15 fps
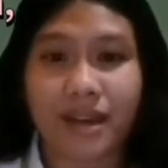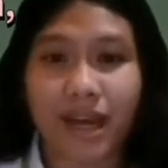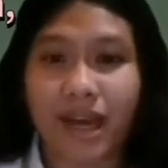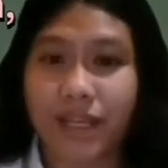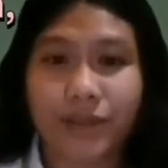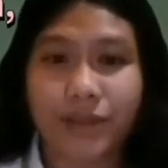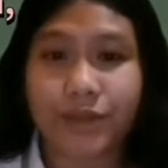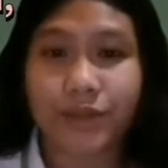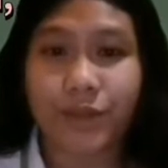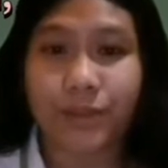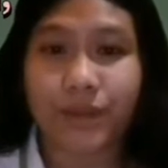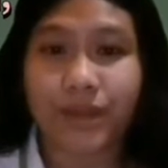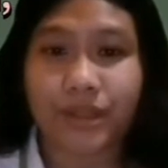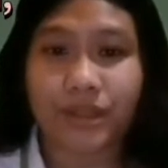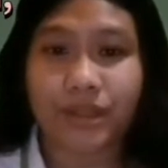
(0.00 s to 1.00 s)
uh, you don't know
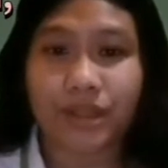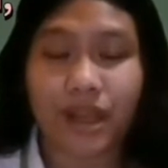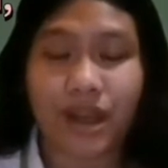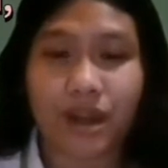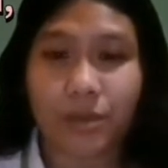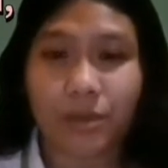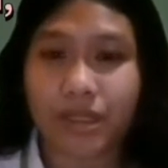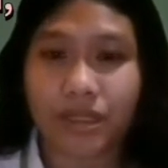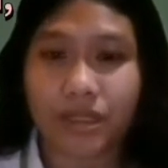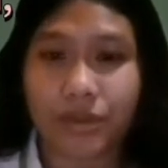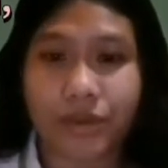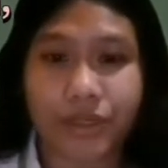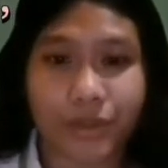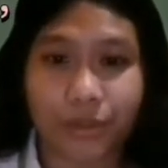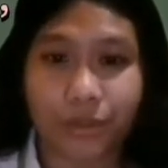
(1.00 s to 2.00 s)
what, uh, what
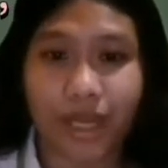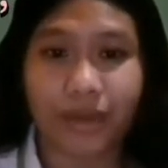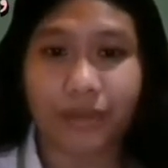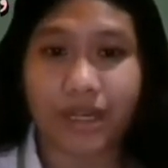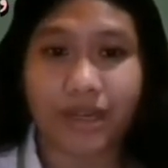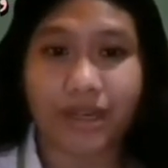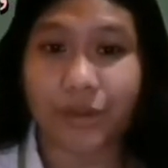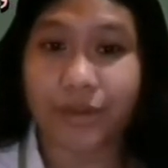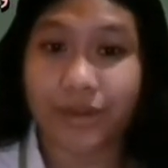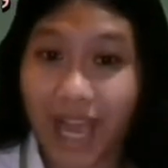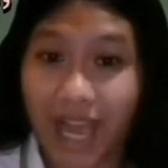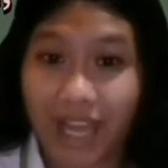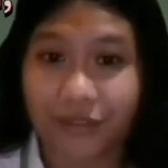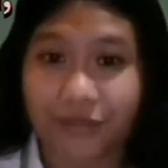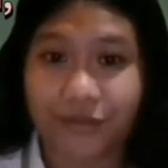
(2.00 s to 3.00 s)
you are doing within your
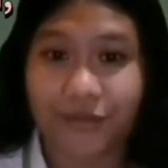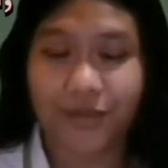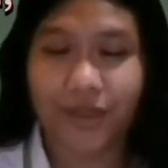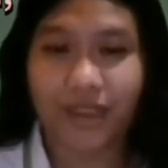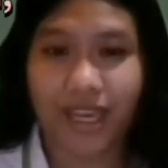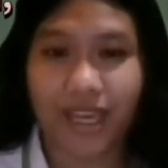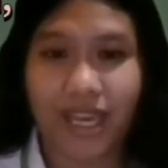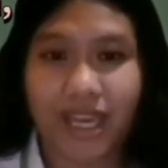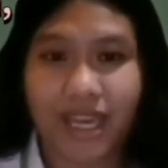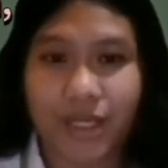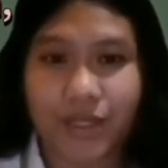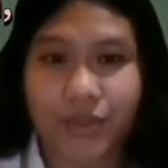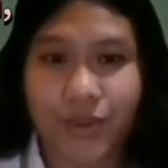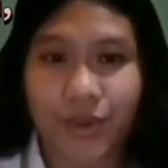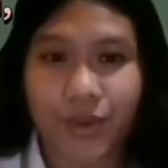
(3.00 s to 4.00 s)
life
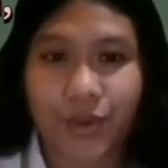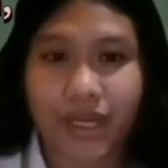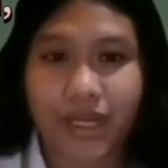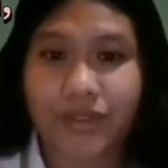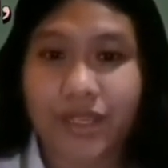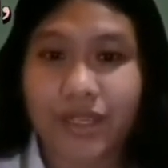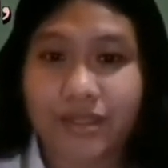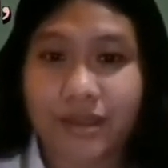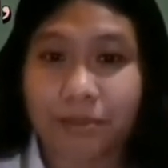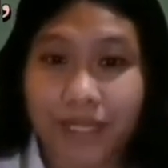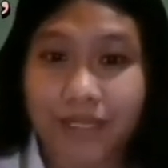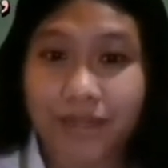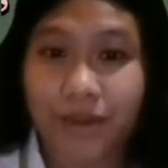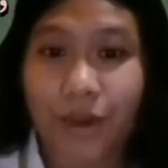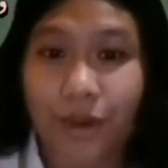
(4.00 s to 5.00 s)
okay? So in just a
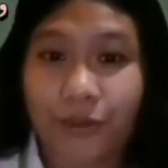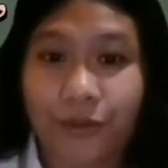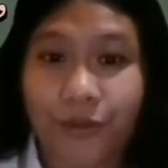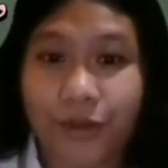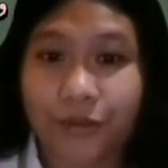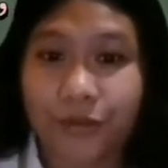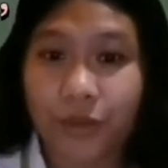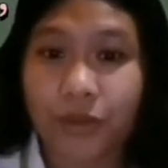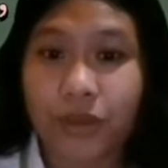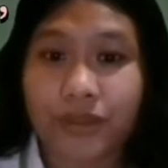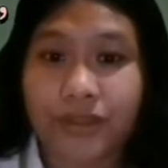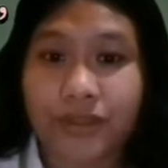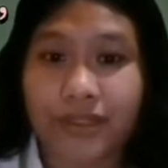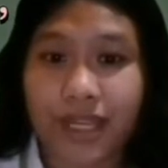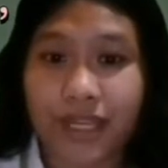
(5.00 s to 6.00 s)
piece of hurtful
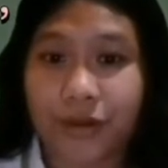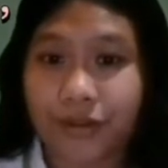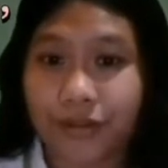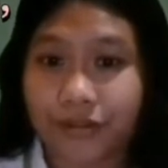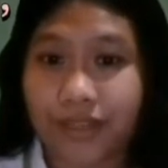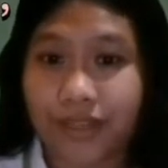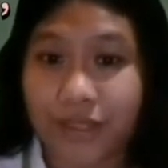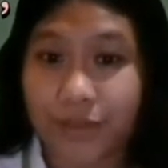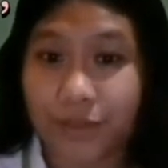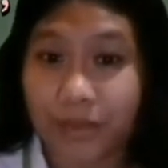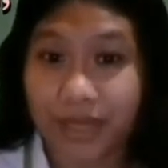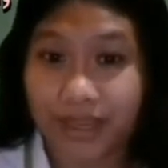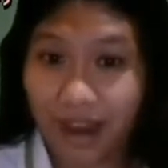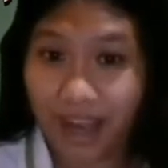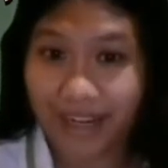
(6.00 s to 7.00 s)
words, then your confidence will
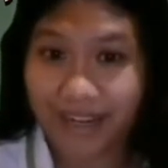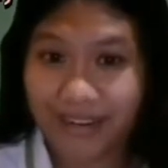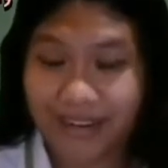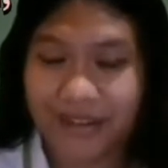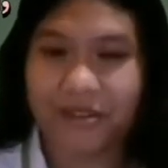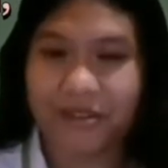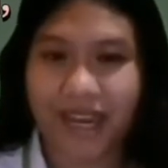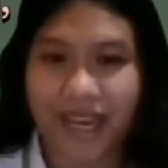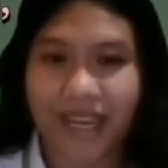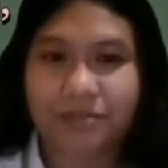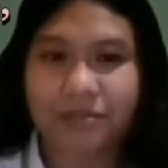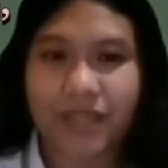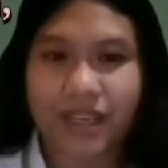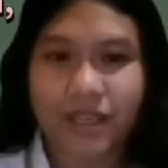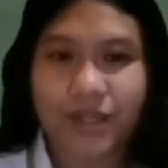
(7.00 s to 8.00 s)
be gone, right?
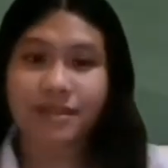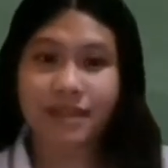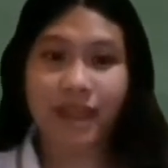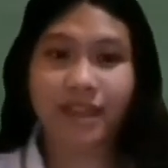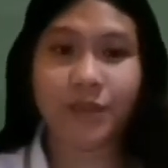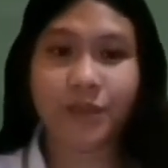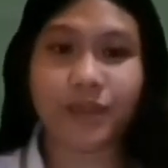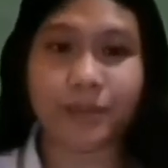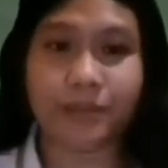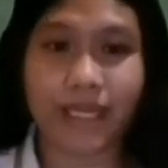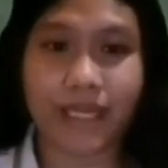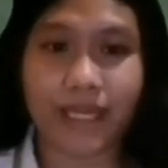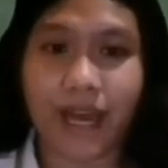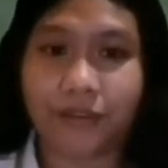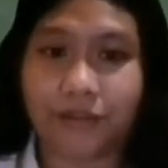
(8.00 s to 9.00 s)
Second will
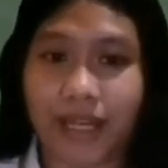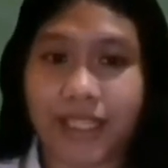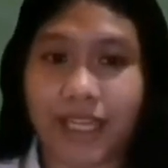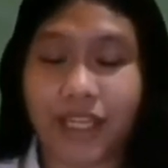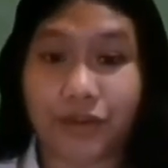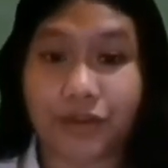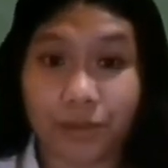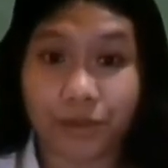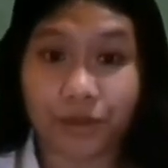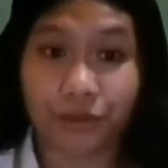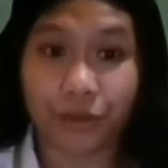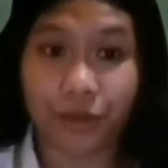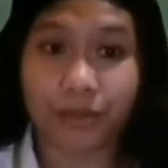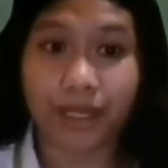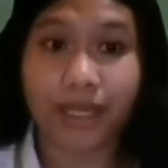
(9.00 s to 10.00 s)
be affecting your
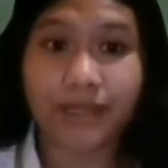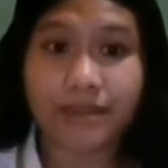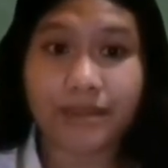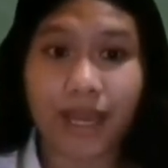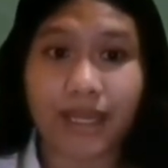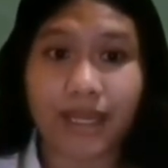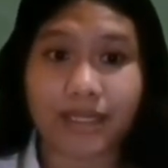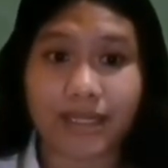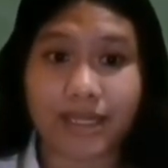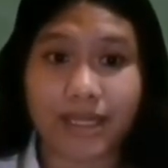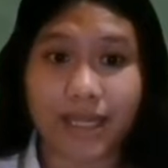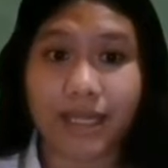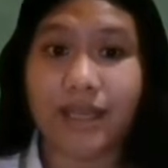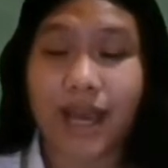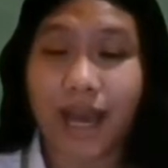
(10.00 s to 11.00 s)
performance and
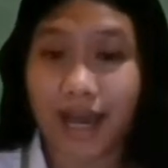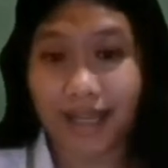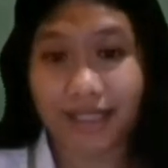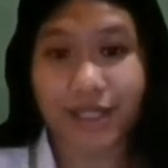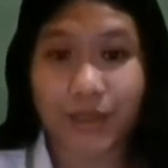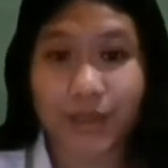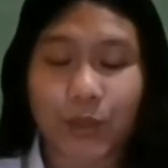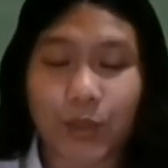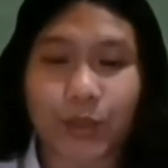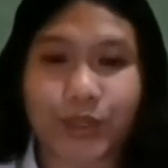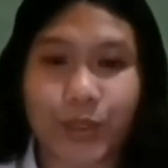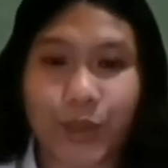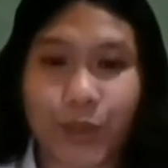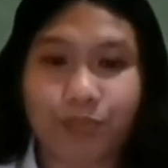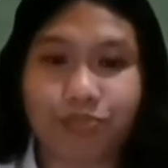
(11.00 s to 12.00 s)
attending at school.
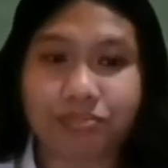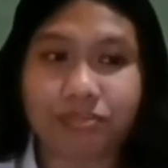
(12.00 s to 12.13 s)
So